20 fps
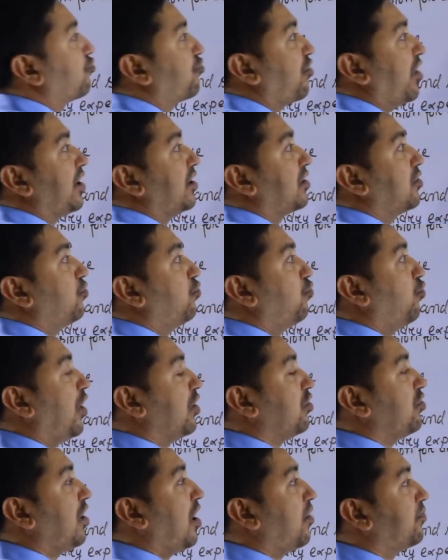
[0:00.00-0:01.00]
great.
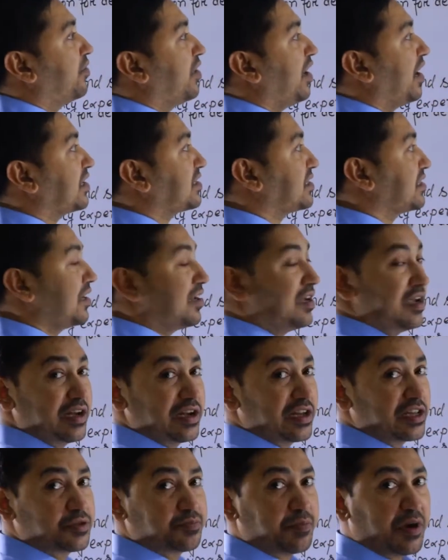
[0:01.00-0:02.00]
What do you have next?
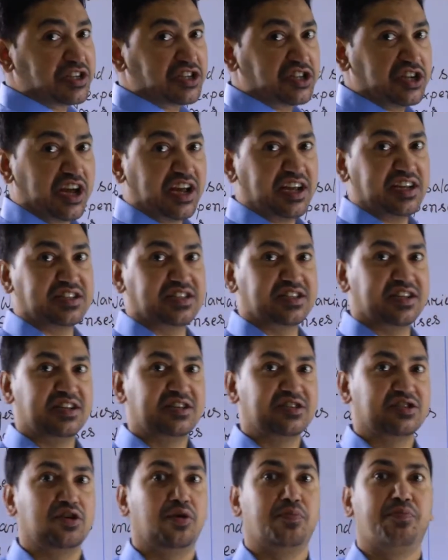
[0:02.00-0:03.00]
It is purchase.
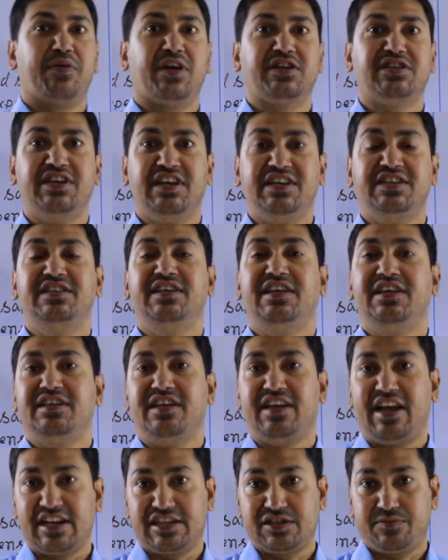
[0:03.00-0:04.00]
So purchase is
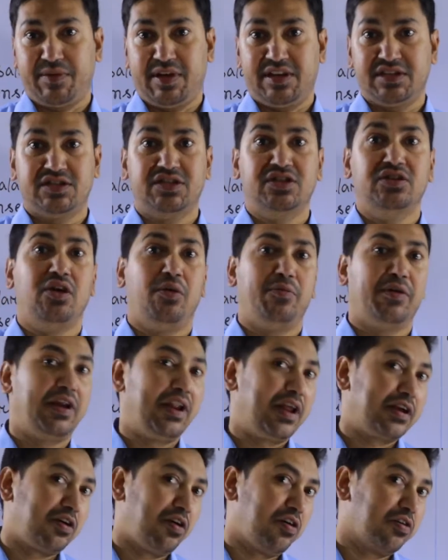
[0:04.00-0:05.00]
an expense,
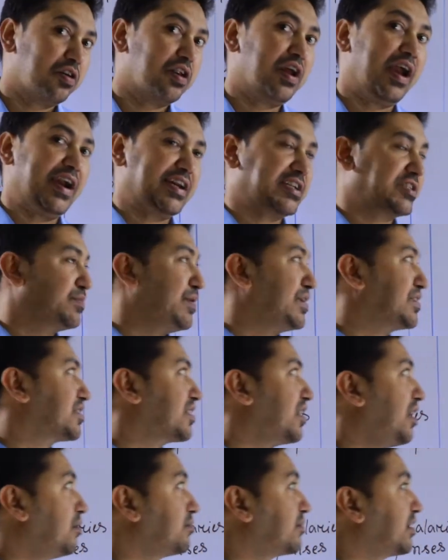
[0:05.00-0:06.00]
nominal account. Expense
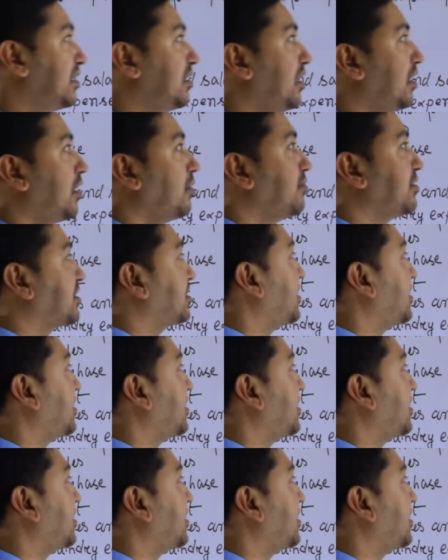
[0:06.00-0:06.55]
comes in the debit